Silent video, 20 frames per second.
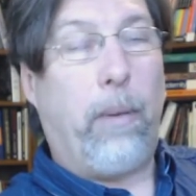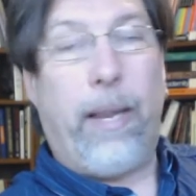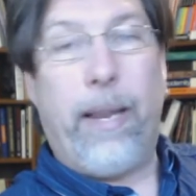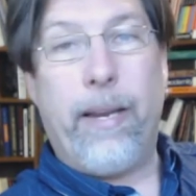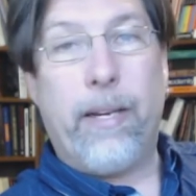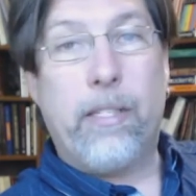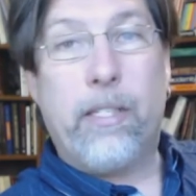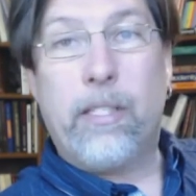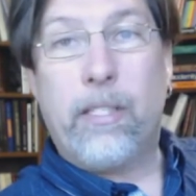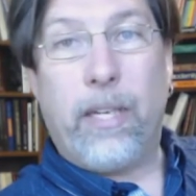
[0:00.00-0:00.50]

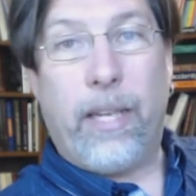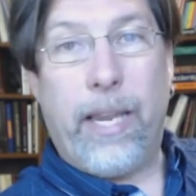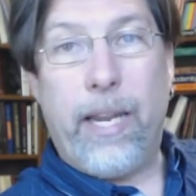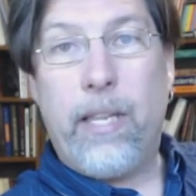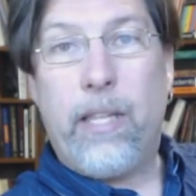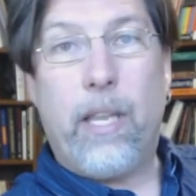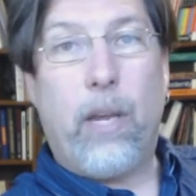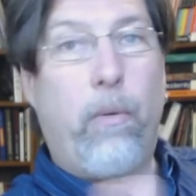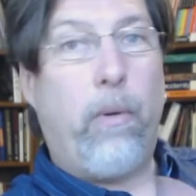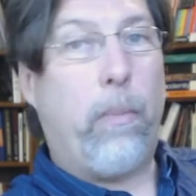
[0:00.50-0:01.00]
blank
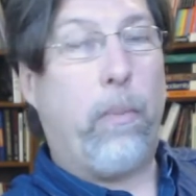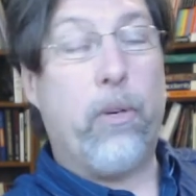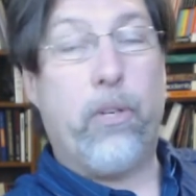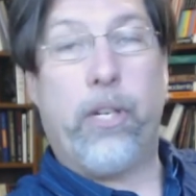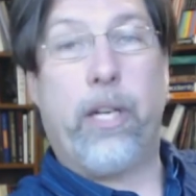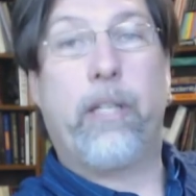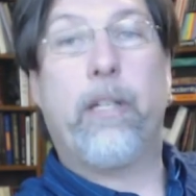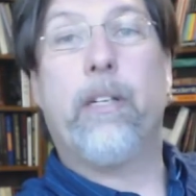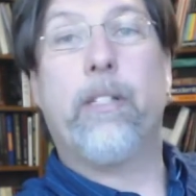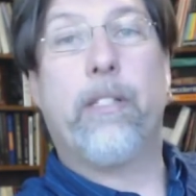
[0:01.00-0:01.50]
slate that we
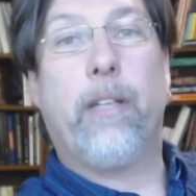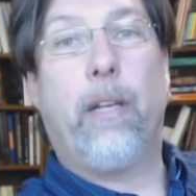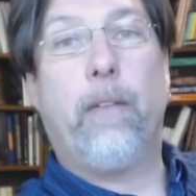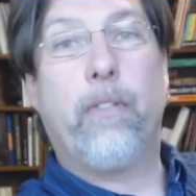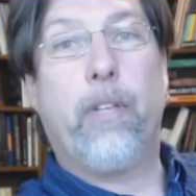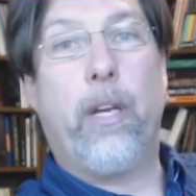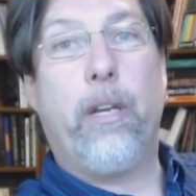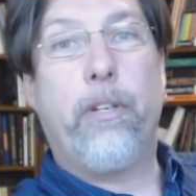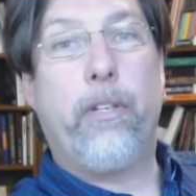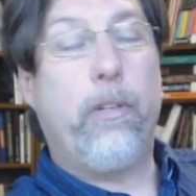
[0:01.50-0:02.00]
project
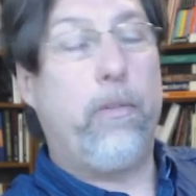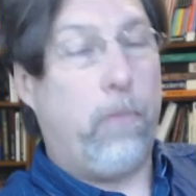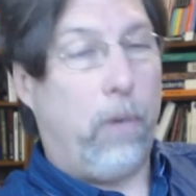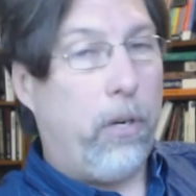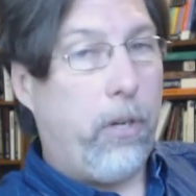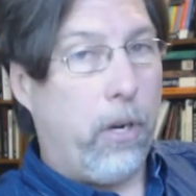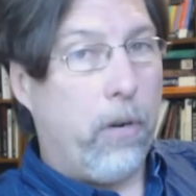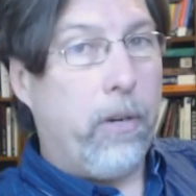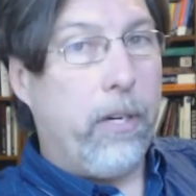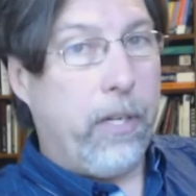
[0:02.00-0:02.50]
ourselves onto?
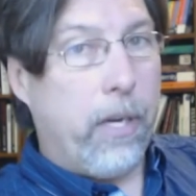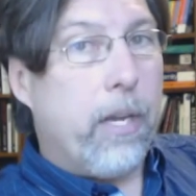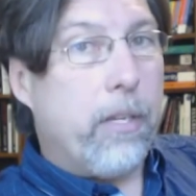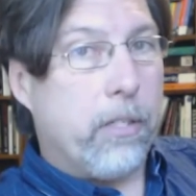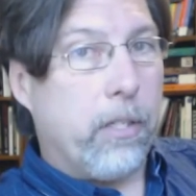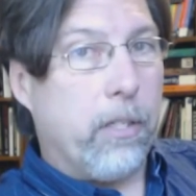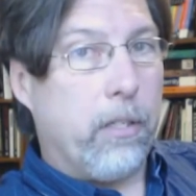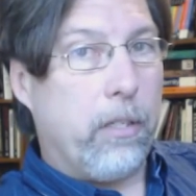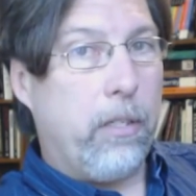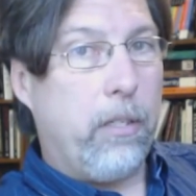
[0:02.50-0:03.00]
Well, no, it
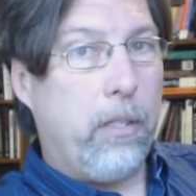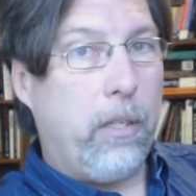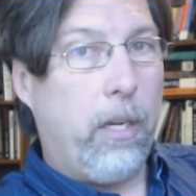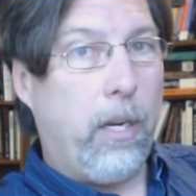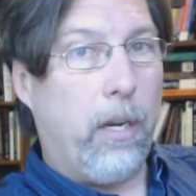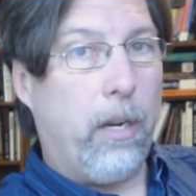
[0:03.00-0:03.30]
doesn't.